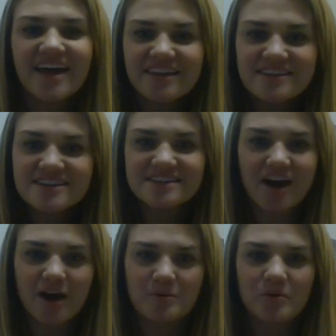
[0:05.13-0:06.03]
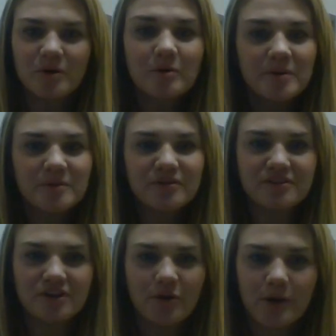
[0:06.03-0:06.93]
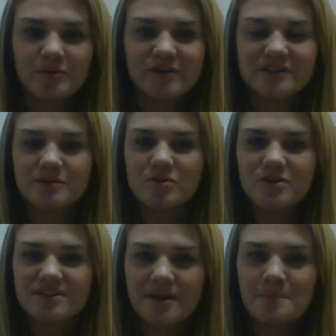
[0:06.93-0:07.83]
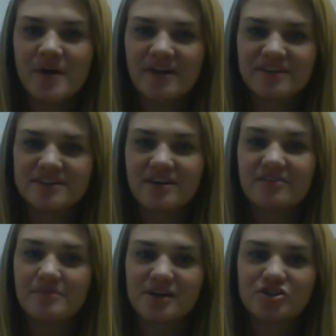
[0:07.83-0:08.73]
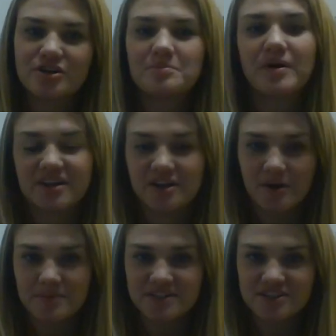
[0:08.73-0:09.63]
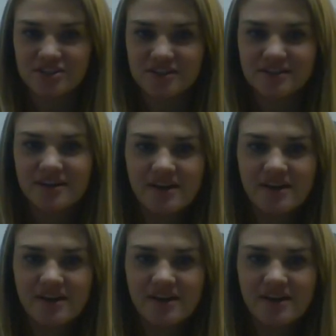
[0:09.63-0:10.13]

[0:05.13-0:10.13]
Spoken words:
In this lab, we'll be reviewing principles and methods of measuring body composition,